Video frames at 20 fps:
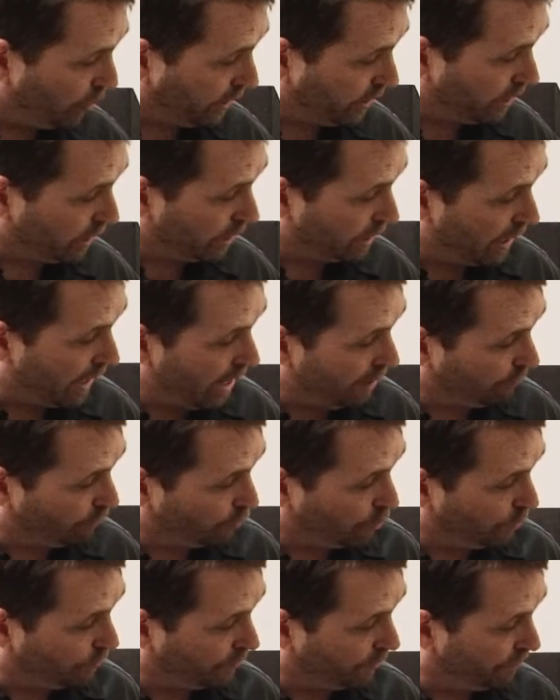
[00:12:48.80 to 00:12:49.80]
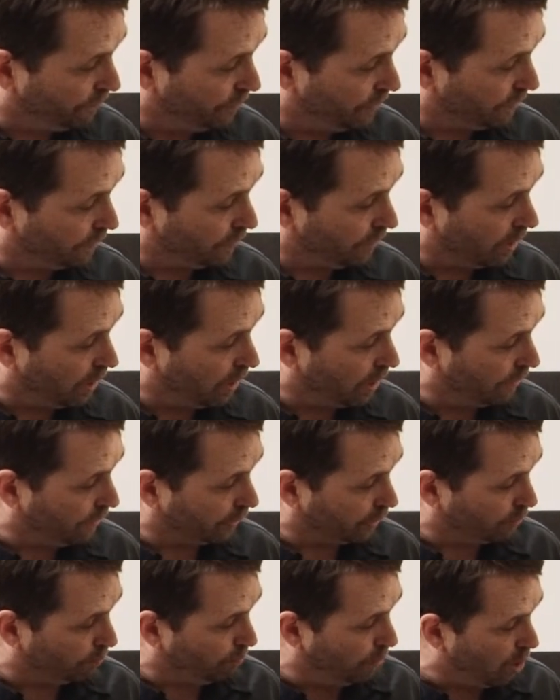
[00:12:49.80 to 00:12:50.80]
could have room to fit the
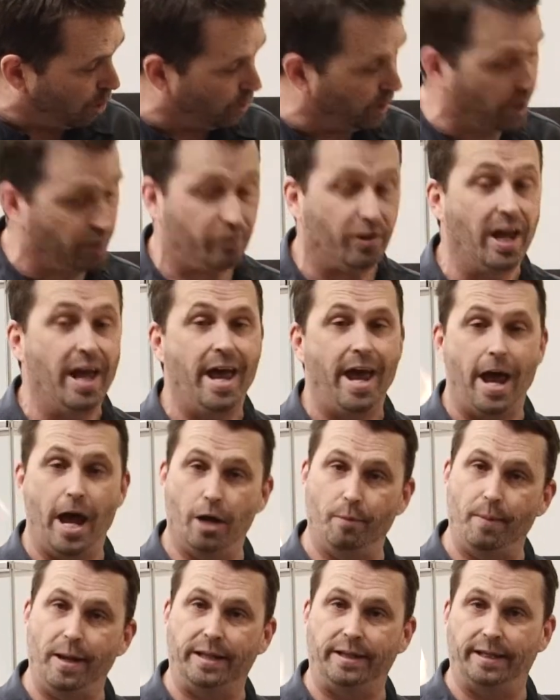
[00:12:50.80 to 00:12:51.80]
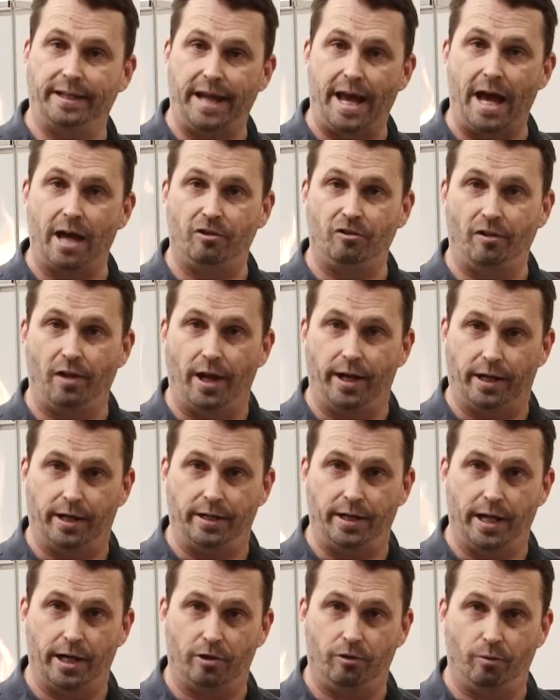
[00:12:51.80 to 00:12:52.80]
components and make the gas line
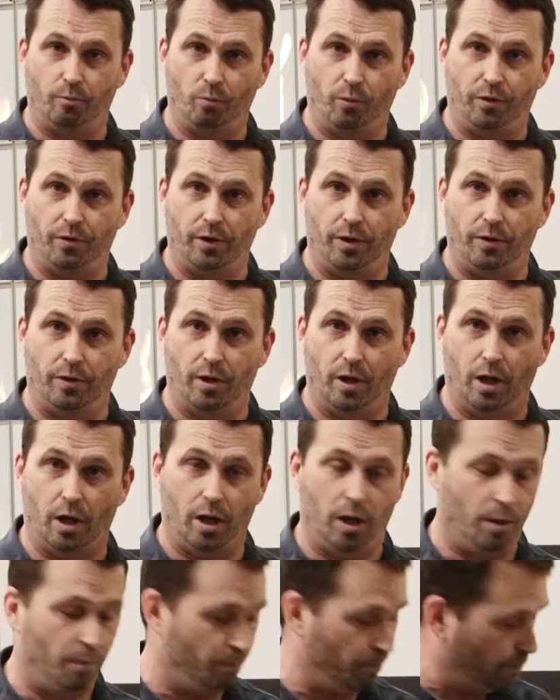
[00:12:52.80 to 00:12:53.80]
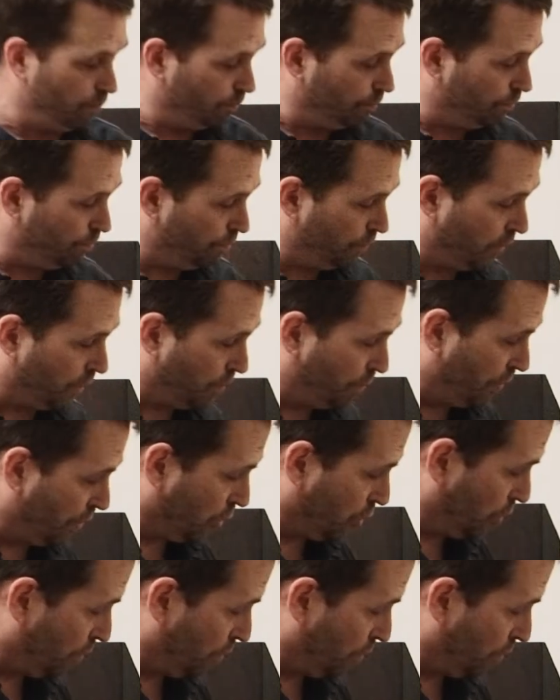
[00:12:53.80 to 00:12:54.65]
connection within the pillar